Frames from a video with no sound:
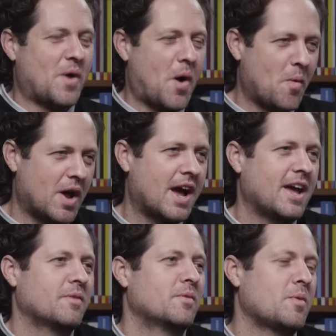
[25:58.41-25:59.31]
Well, what
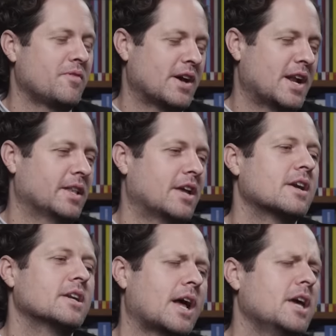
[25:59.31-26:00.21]
I what we found out later,
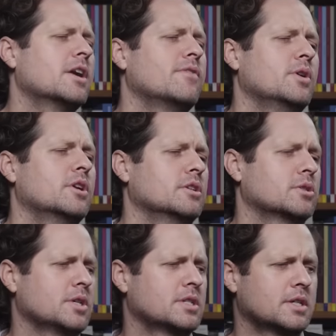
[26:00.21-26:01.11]
and I interviewed her in
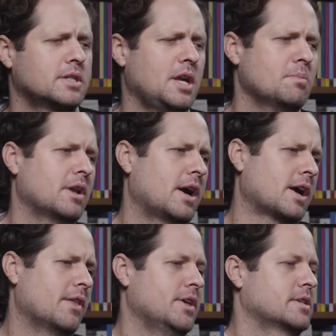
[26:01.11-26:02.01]
twenty sixteen, but I
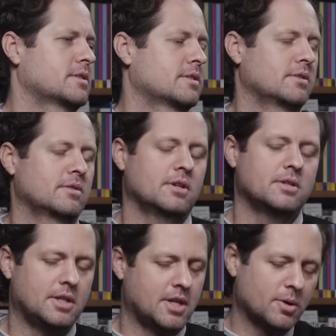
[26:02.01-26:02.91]
got this
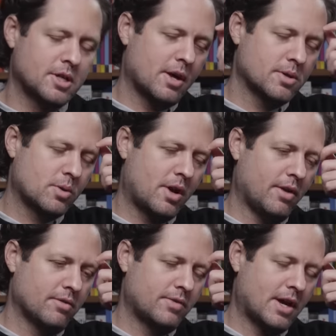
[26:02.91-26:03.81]
detail, which I thought was quite
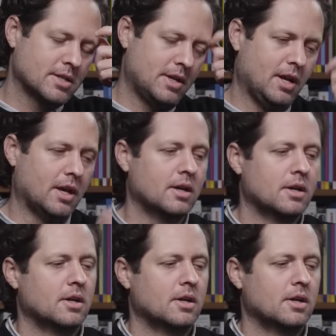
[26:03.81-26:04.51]
fascinating,